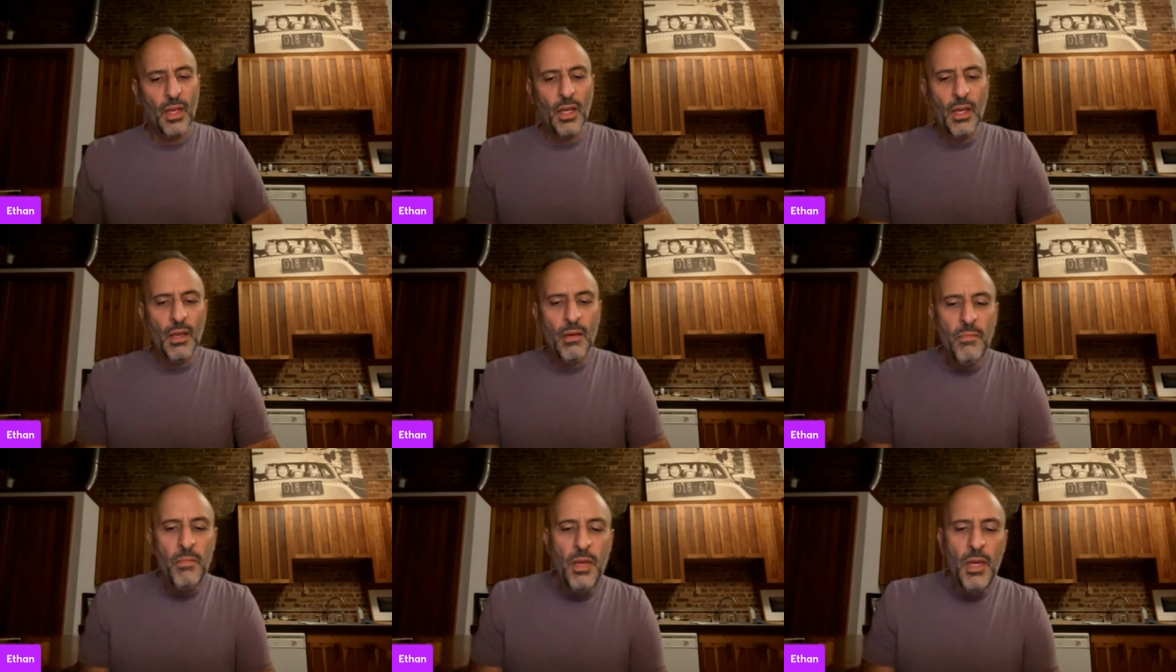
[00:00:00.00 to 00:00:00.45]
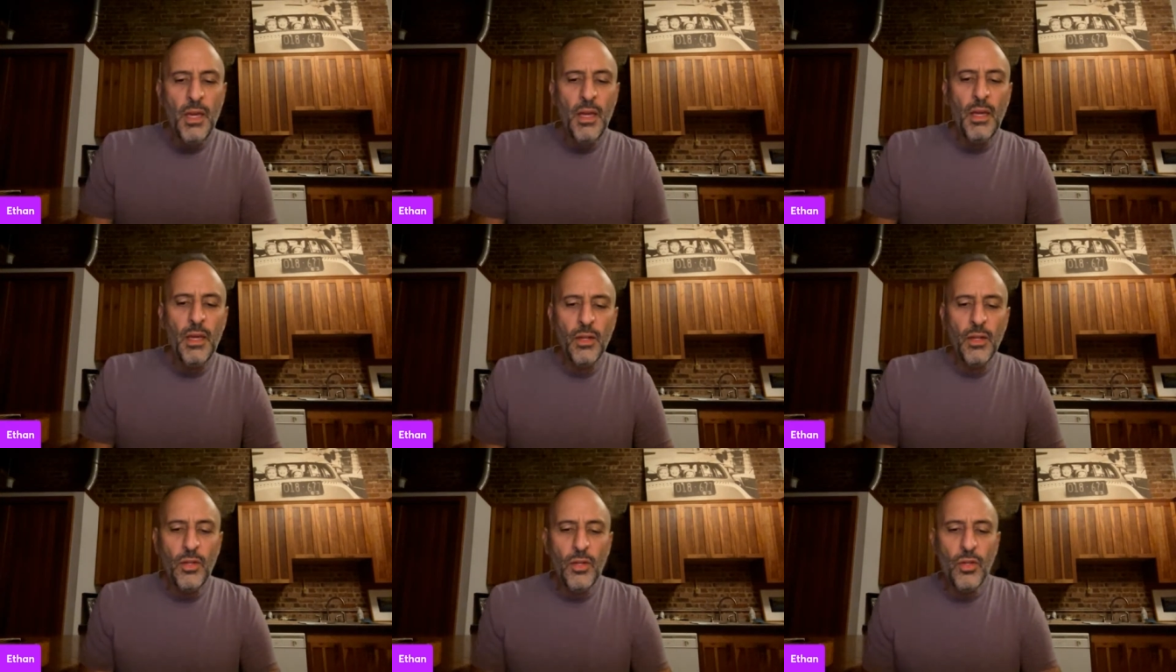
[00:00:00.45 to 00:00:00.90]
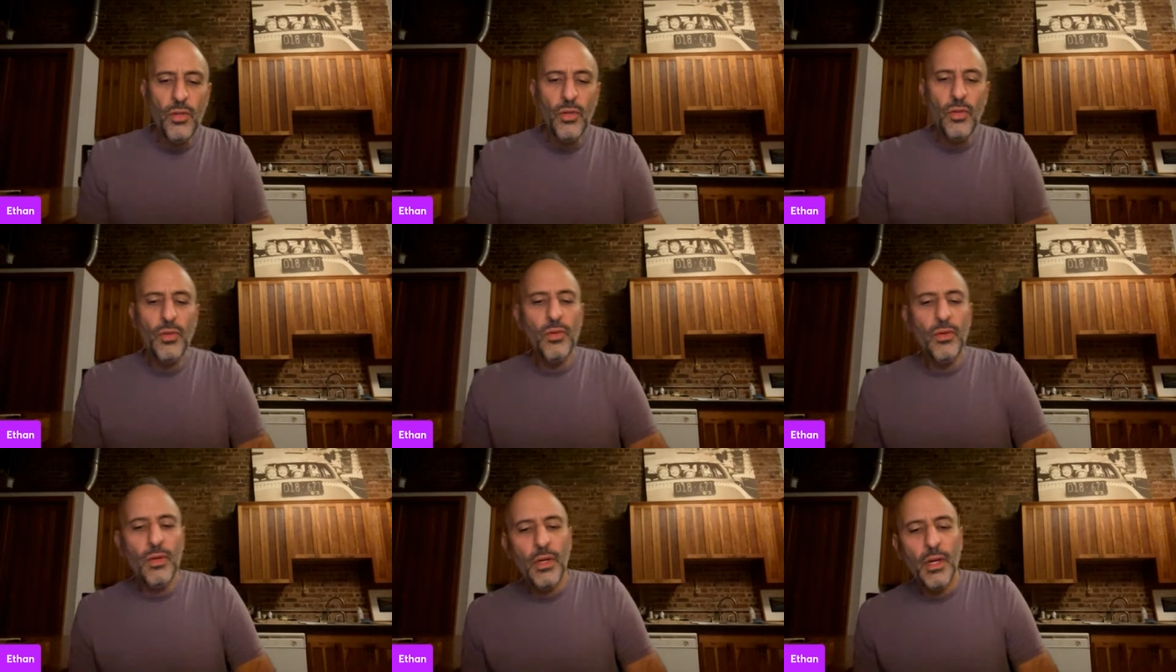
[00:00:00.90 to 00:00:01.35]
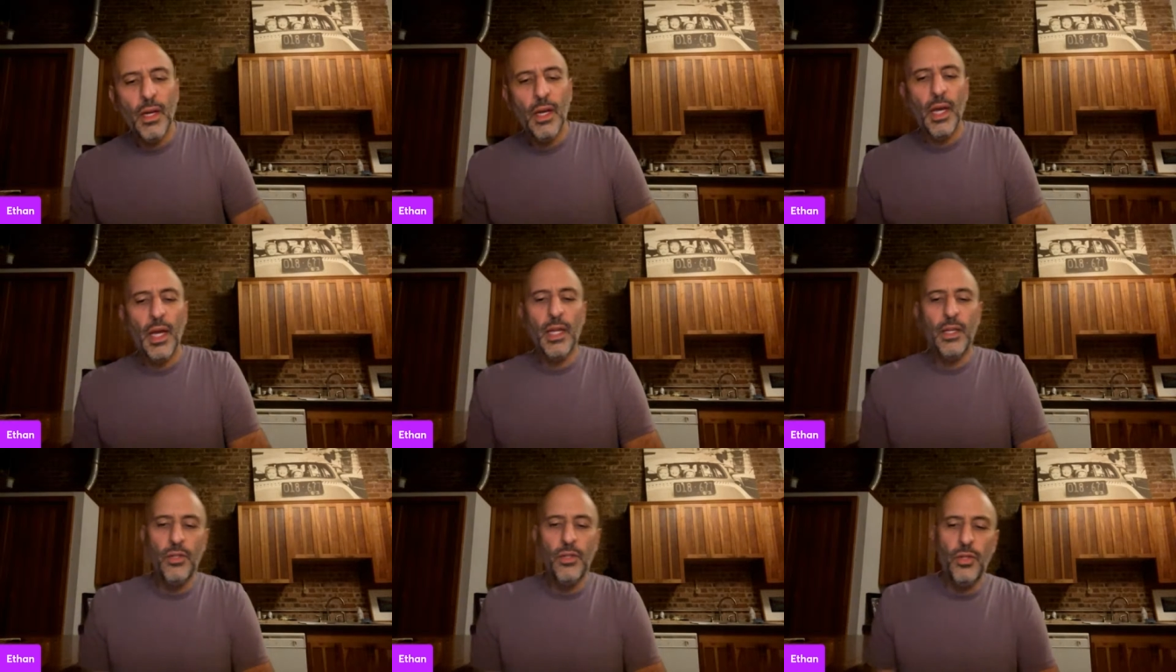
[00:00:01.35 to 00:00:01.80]
Me and you
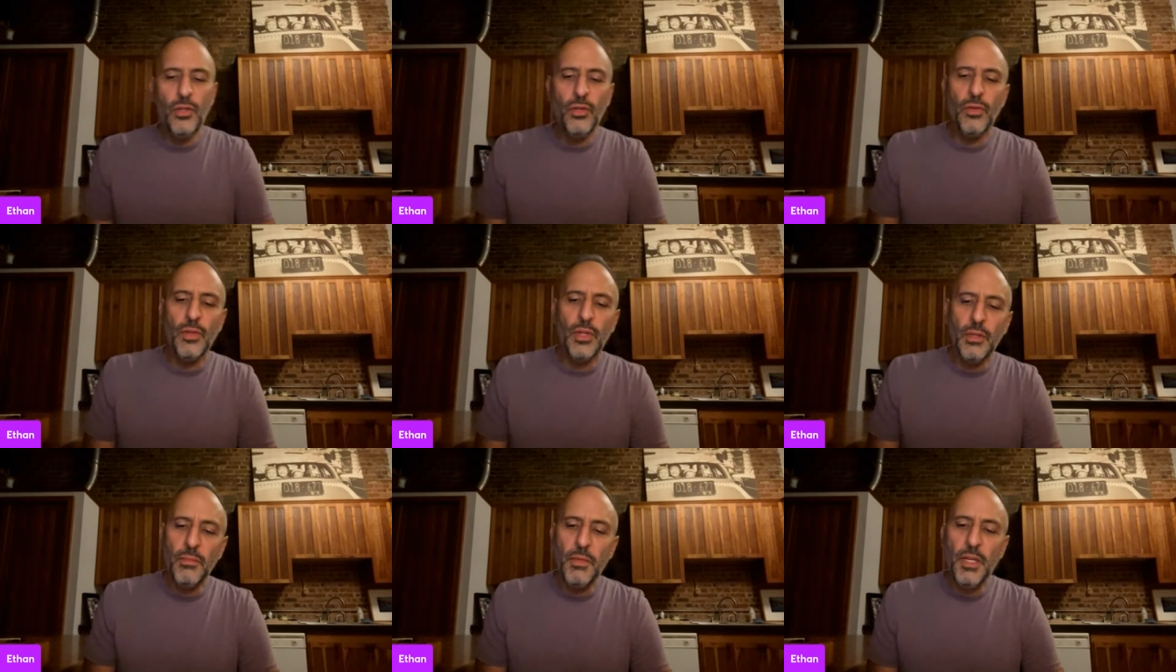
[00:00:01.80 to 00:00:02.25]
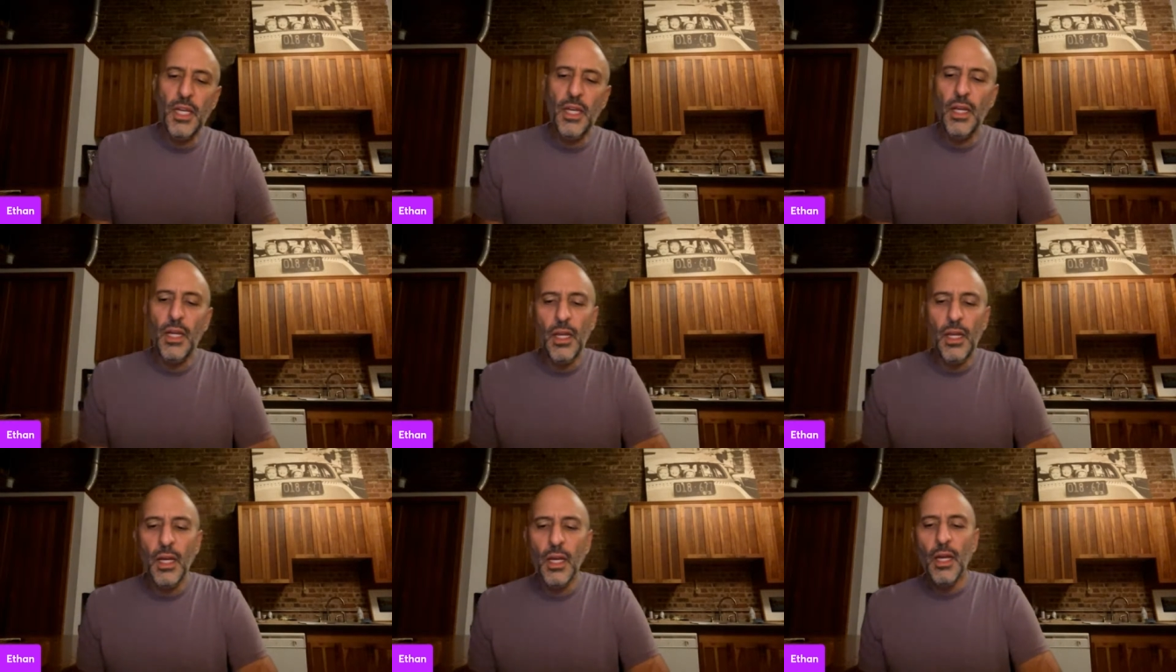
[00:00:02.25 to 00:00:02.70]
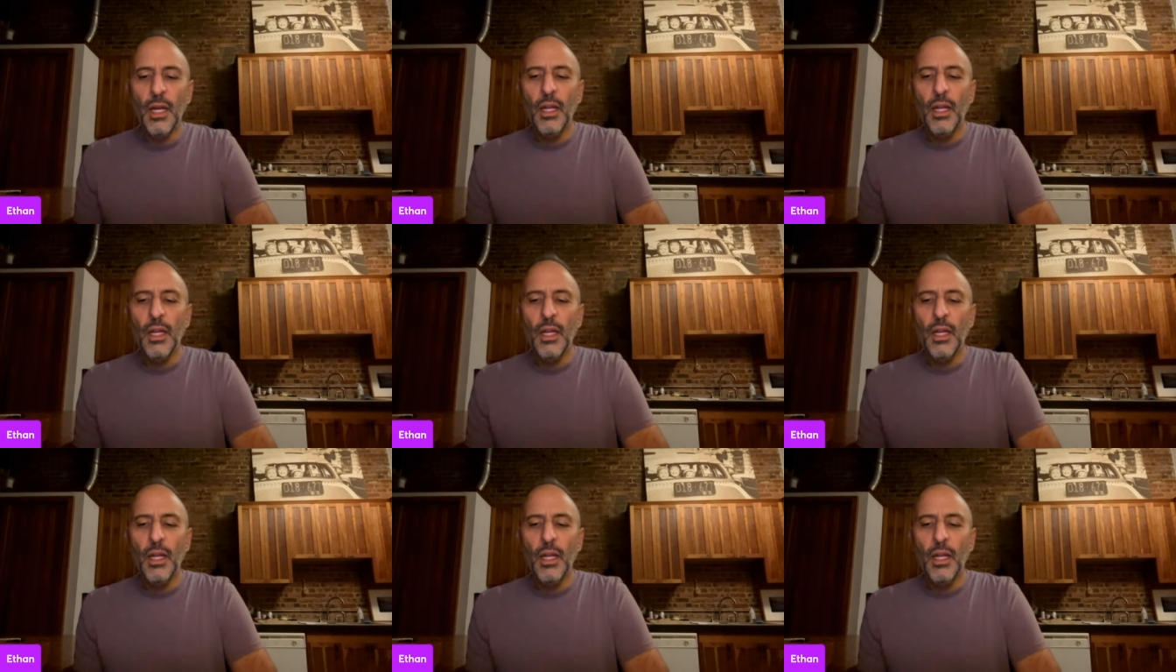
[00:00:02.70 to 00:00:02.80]
and me,